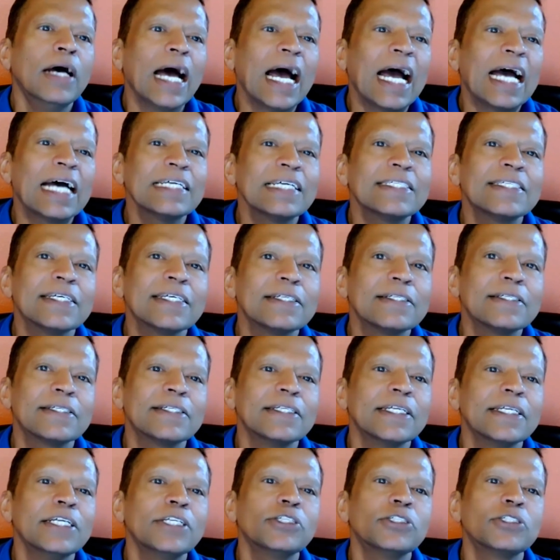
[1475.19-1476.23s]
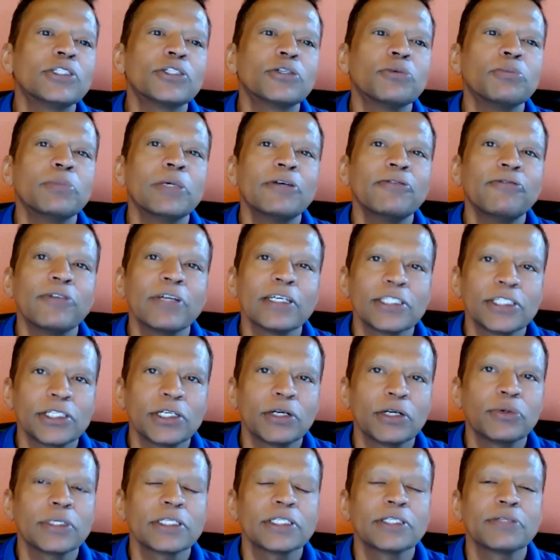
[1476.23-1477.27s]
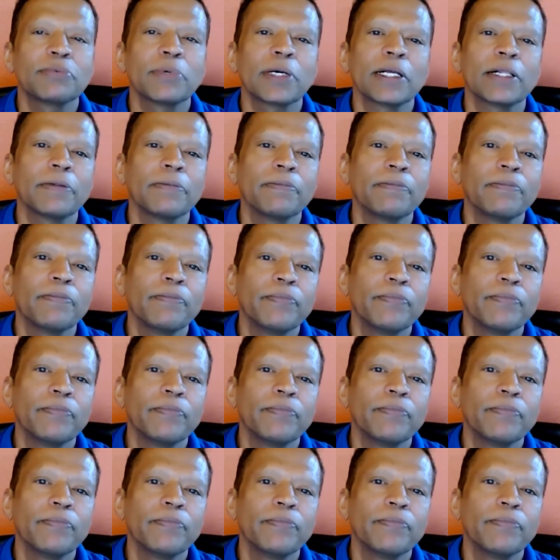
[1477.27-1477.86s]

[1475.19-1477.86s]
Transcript: assets need to be fleshed out as well.